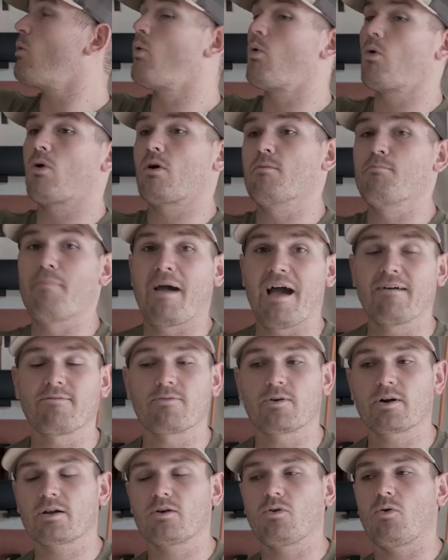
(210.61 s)
or a
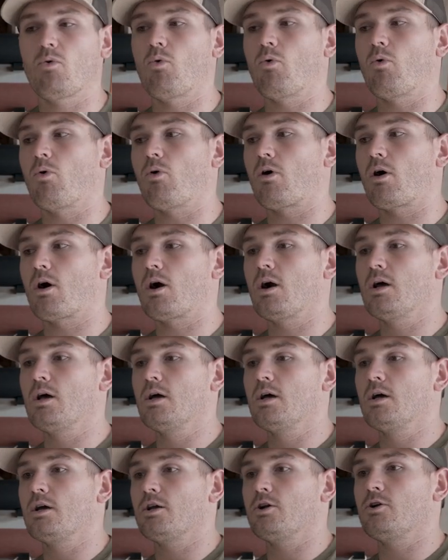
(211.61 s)
Maverick, or
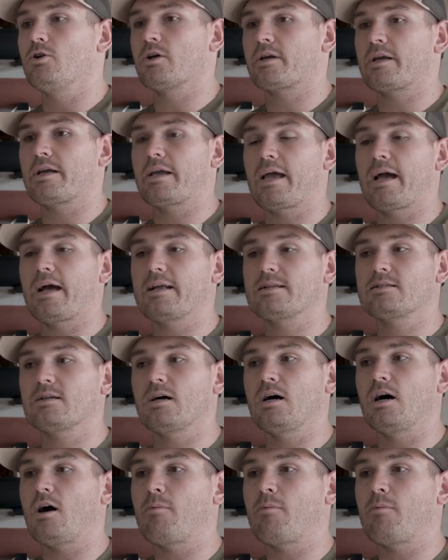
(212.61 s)
you're looking at,